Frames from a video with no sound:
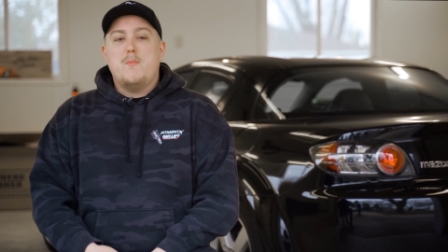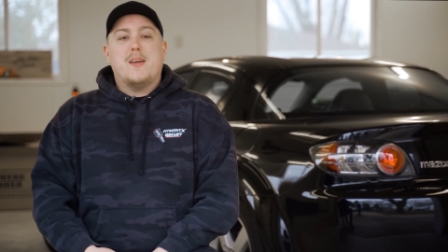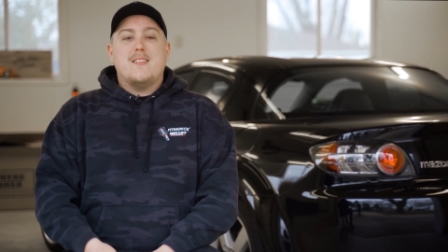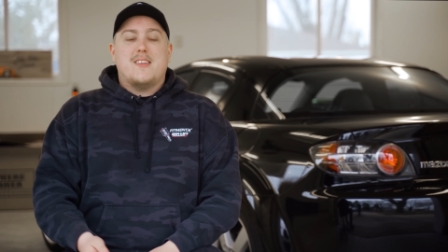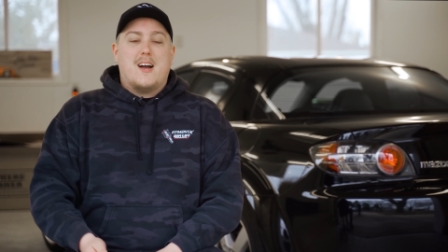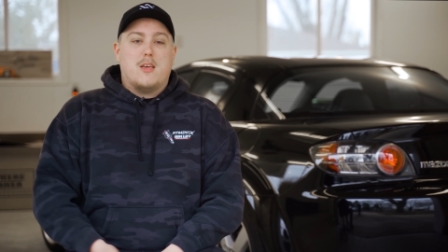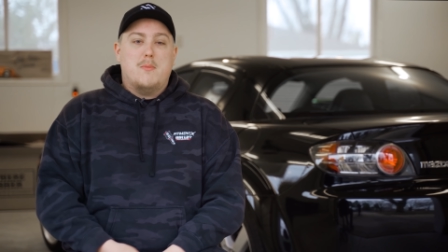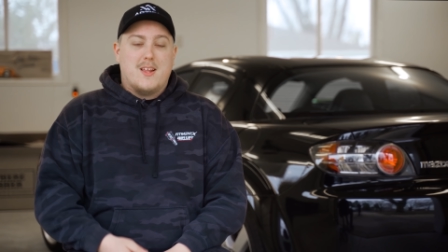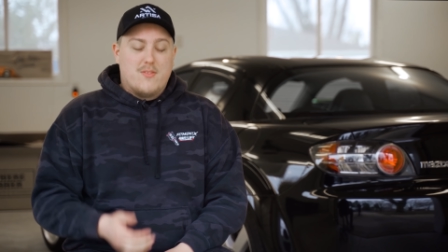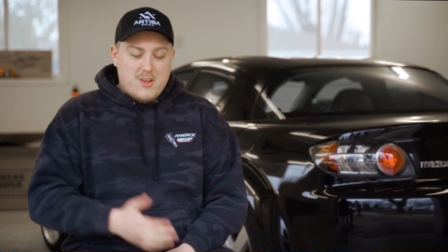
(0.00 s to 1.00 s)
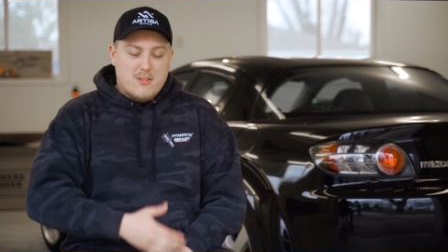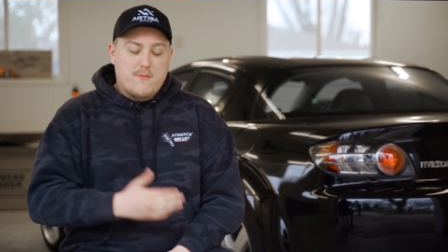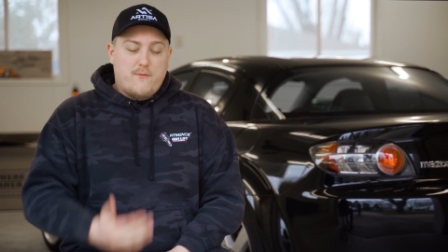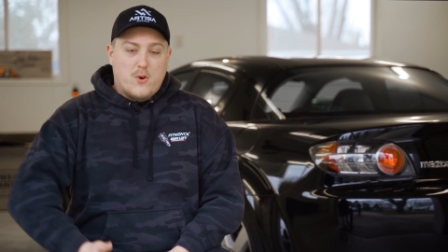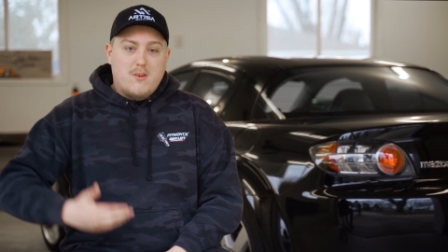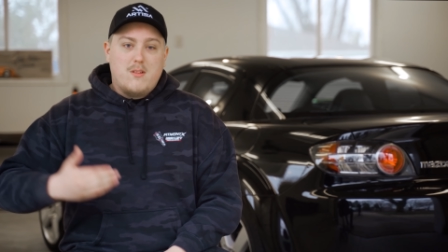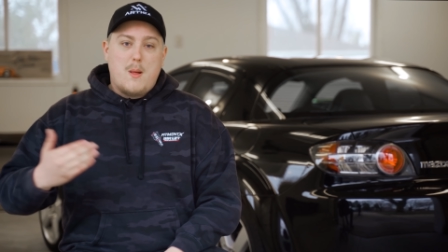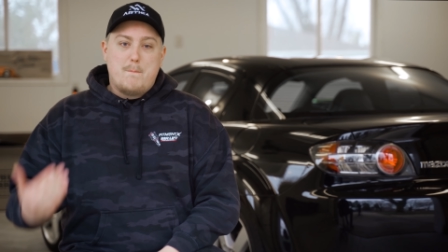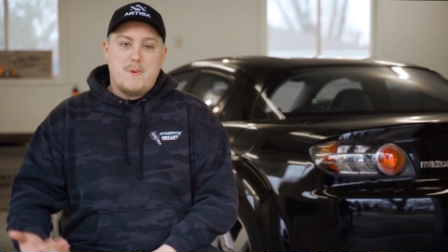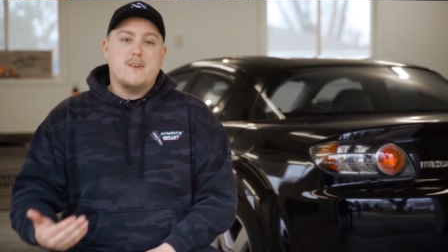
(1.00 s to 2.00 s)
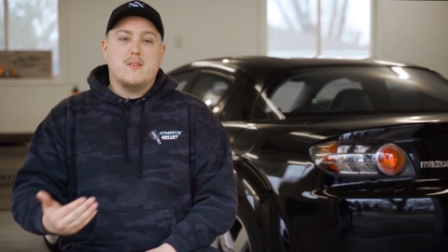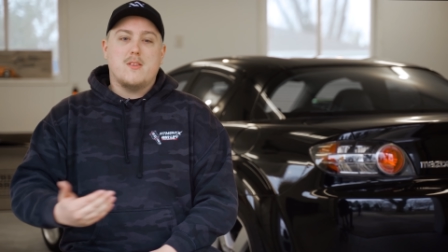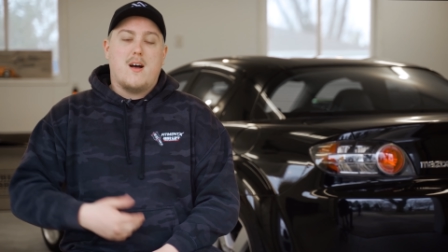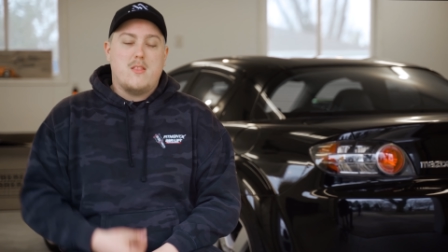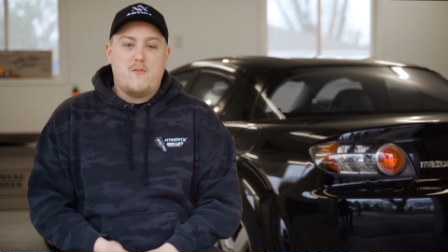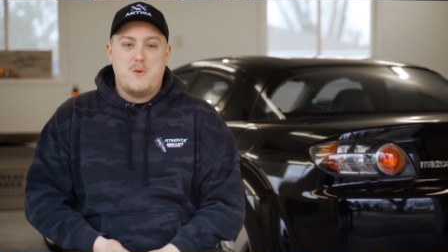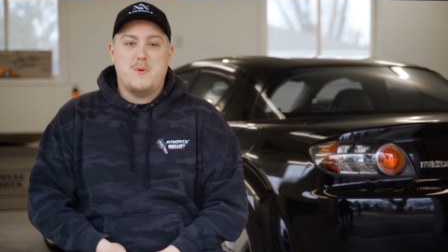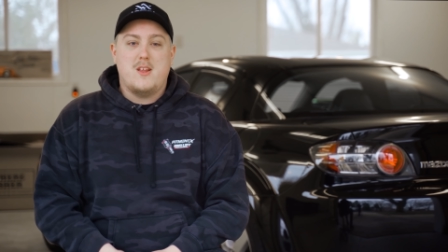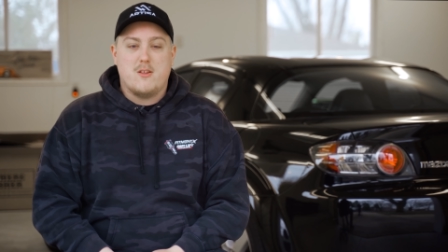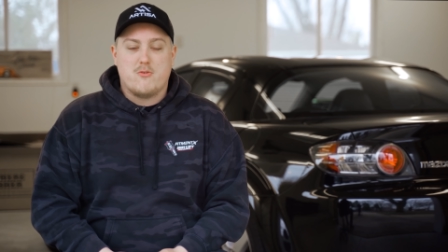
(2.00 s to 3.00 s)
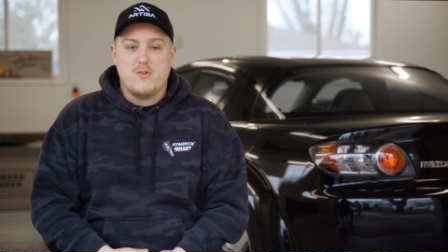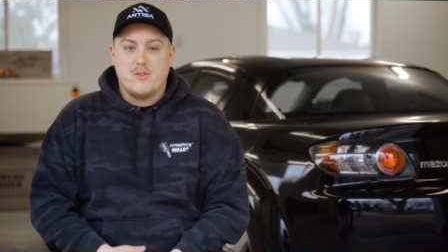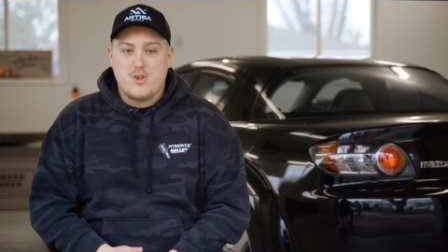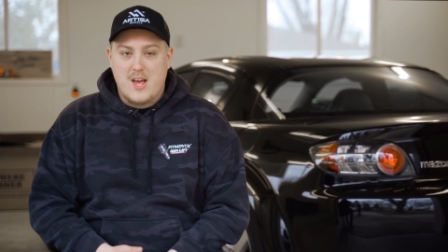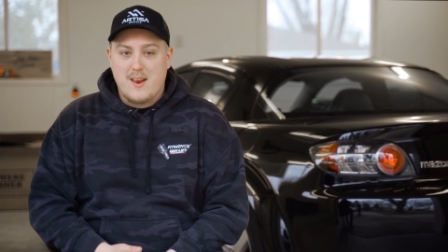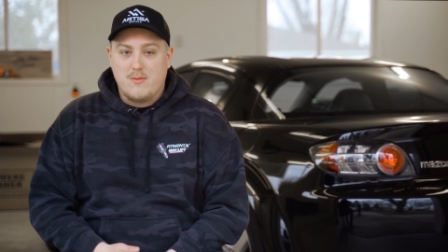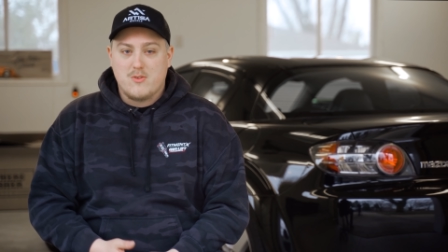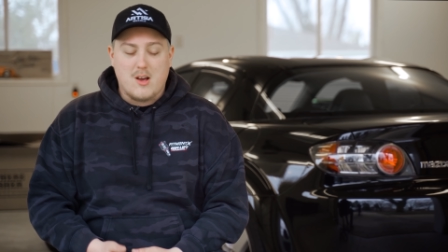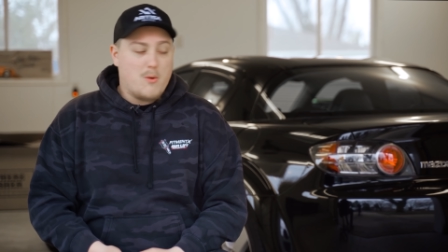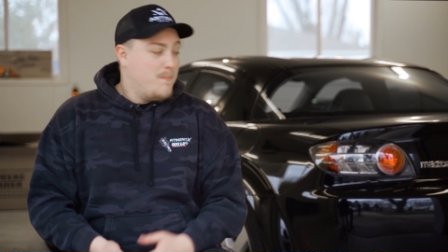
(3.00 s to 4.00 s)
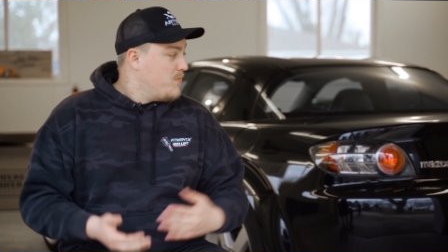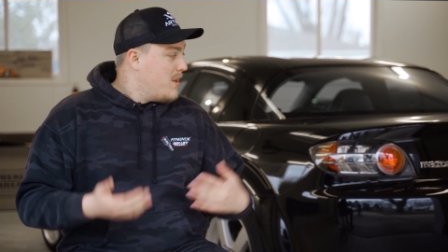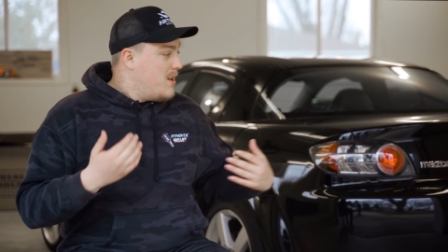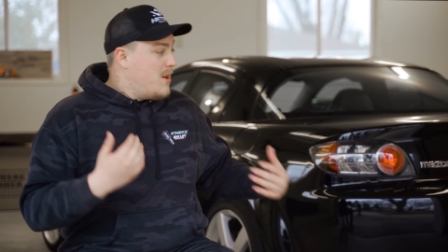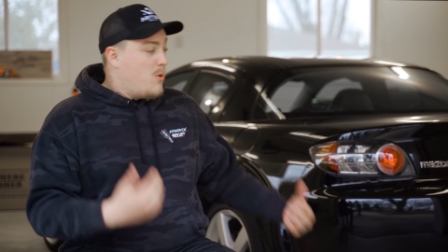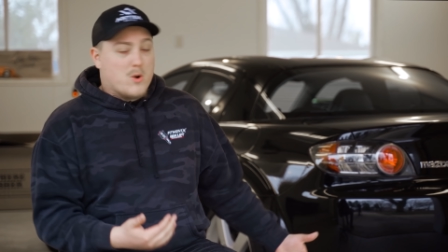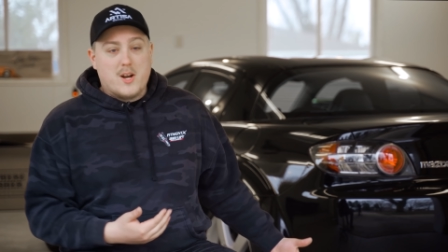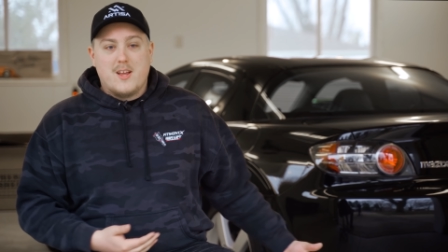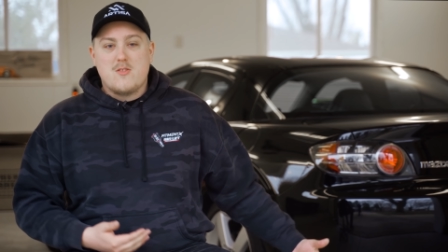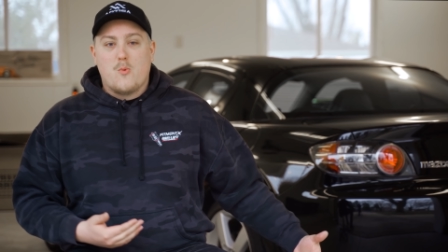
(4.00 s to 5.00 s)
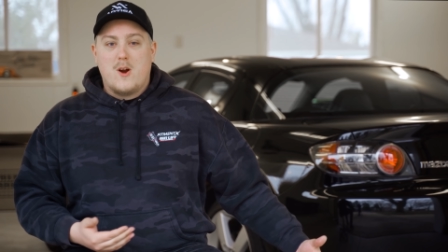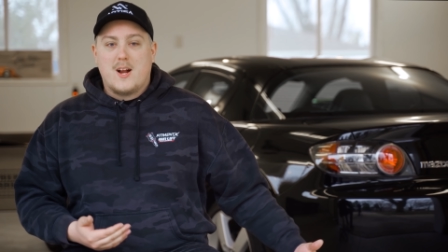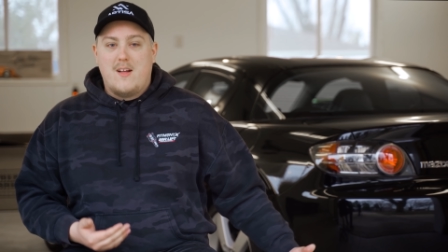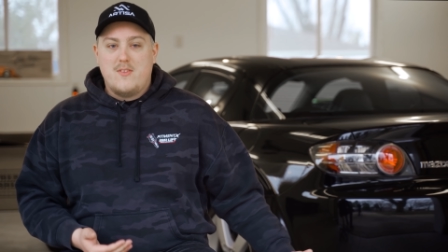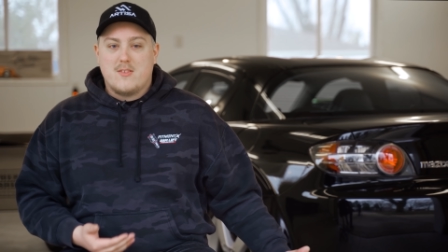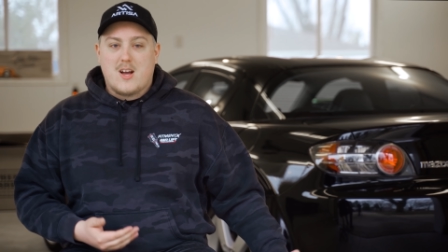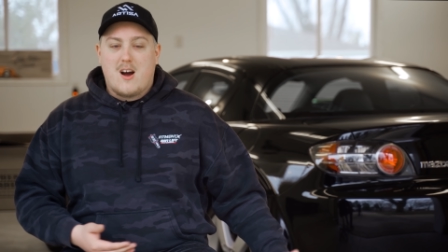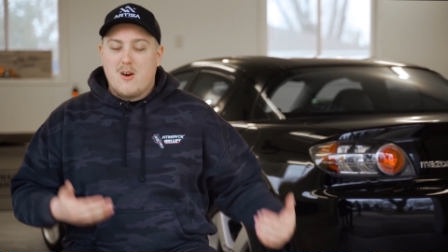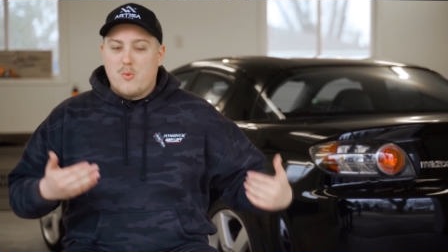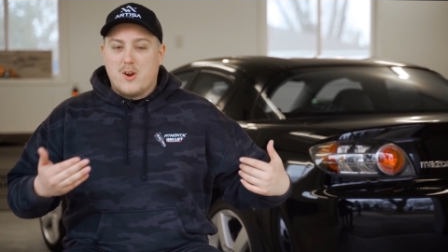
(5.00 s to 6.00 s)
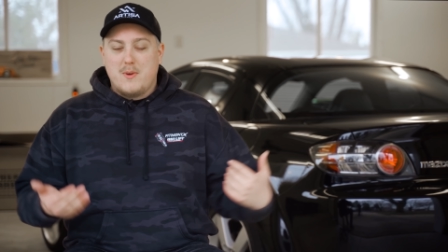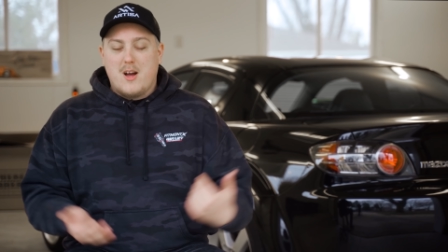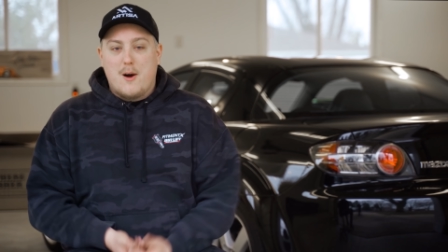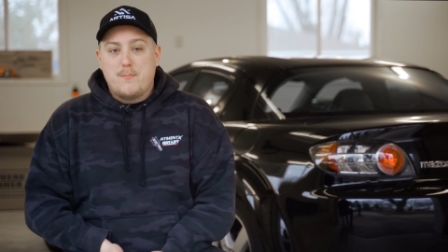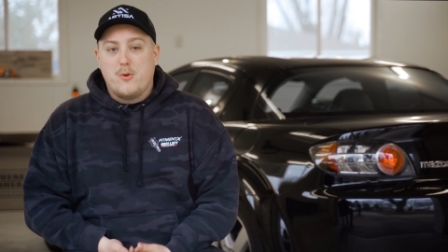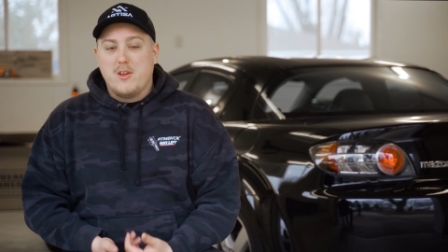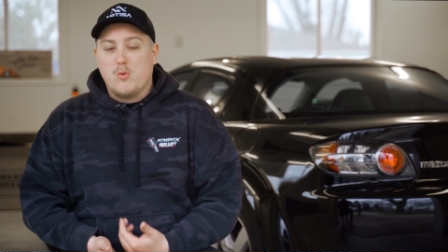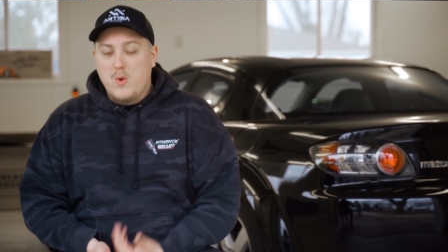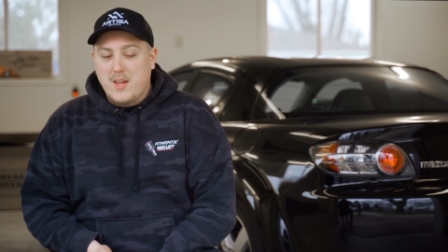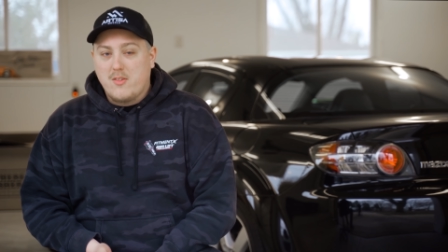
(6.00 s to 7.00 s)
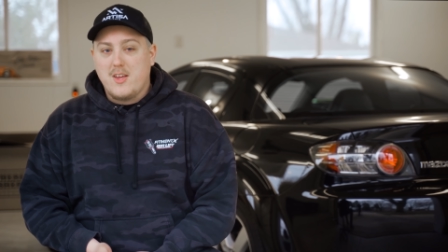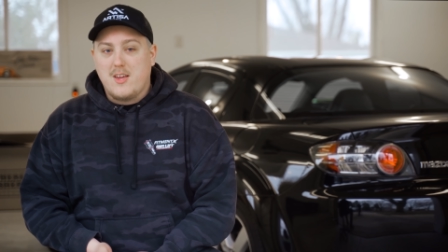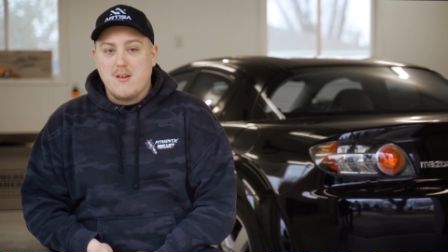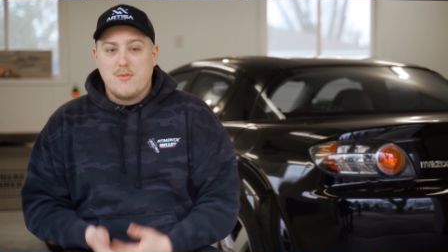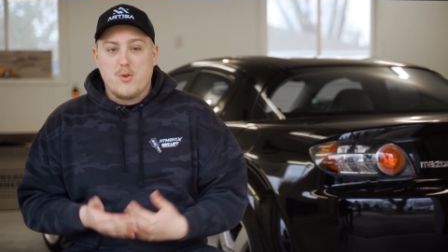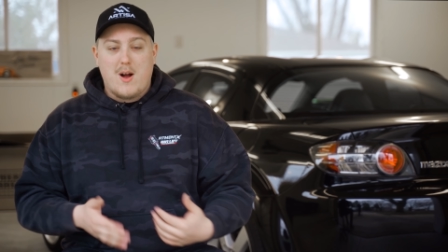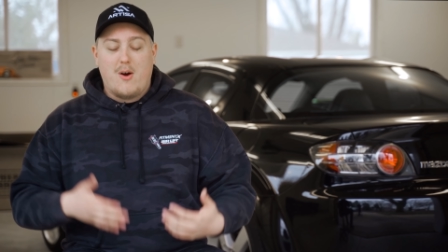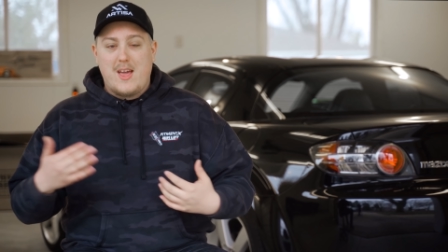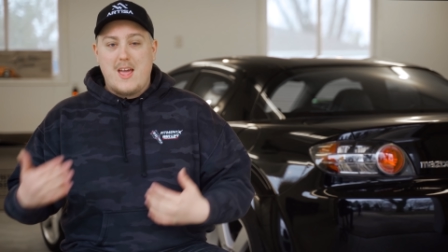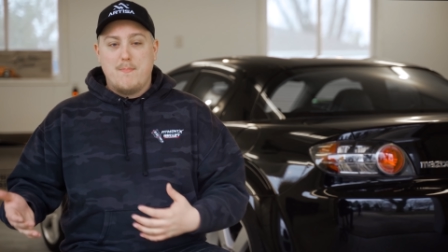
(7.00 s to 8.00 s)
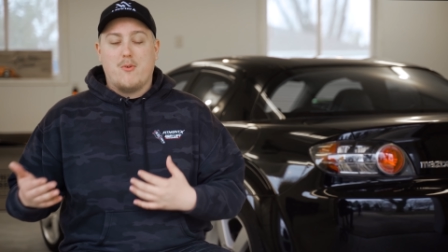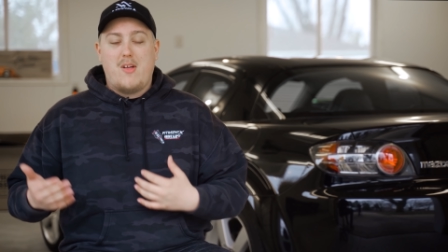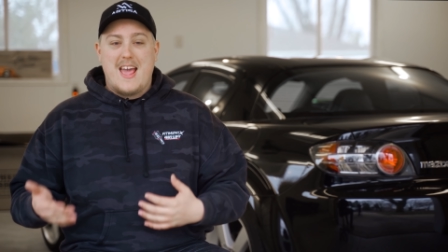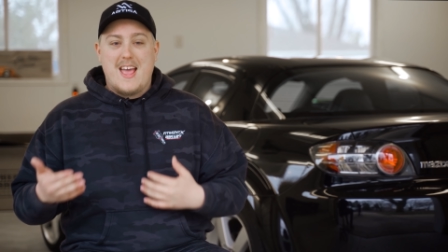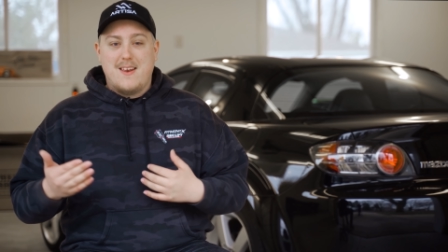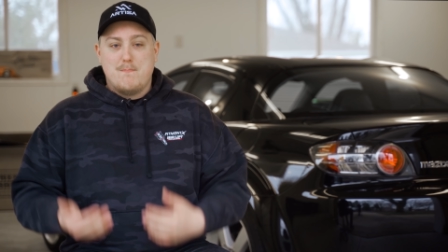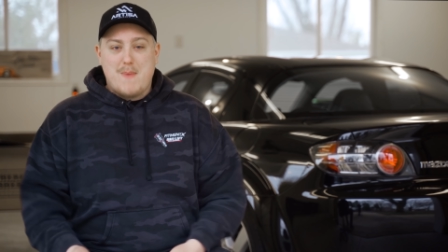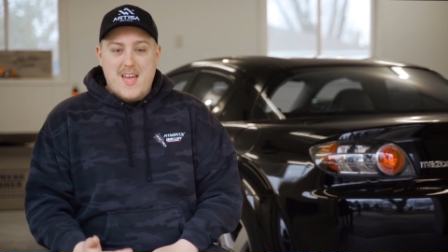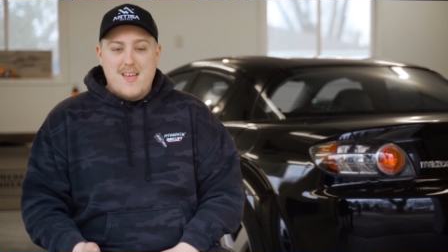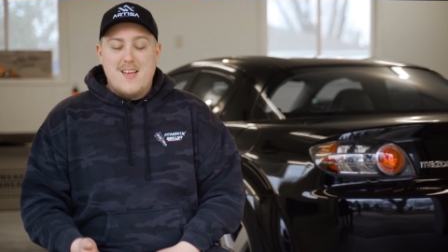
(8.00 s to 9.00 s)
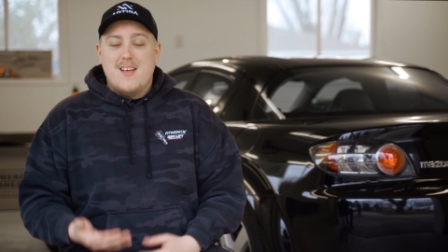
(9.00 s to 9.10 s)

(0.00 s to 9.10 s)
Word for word: we begin documenting this full build on the Fitment Industries channel. So we're gonna get to work on this car. We're gonna be uploading weekly here throughout April and May.